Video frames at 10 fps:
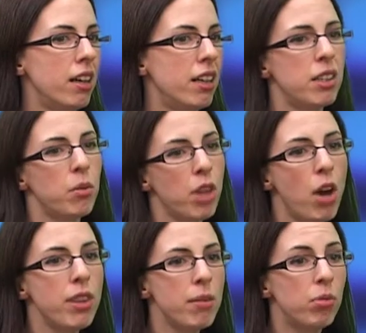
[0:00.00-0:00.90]
And so
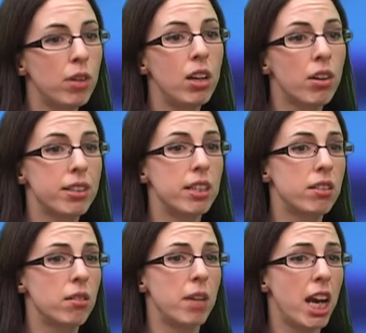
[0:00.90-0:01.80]
although the employer lost the
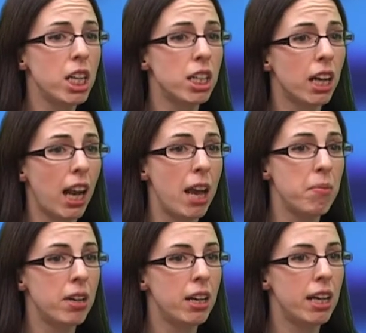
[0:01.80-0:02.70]
discrimination
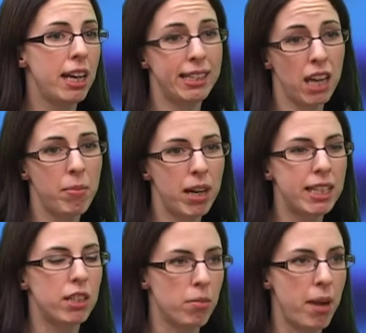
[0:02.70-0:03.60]
claim, its
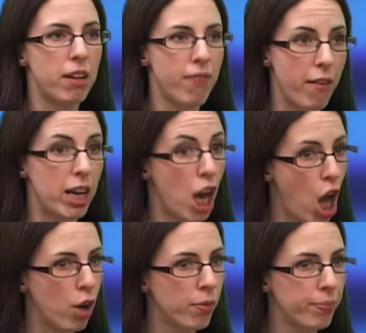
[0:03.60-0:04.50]
liabilities remained very
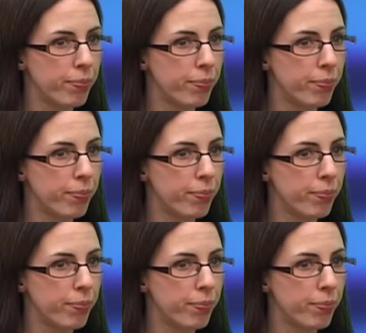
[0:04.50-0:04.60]
low.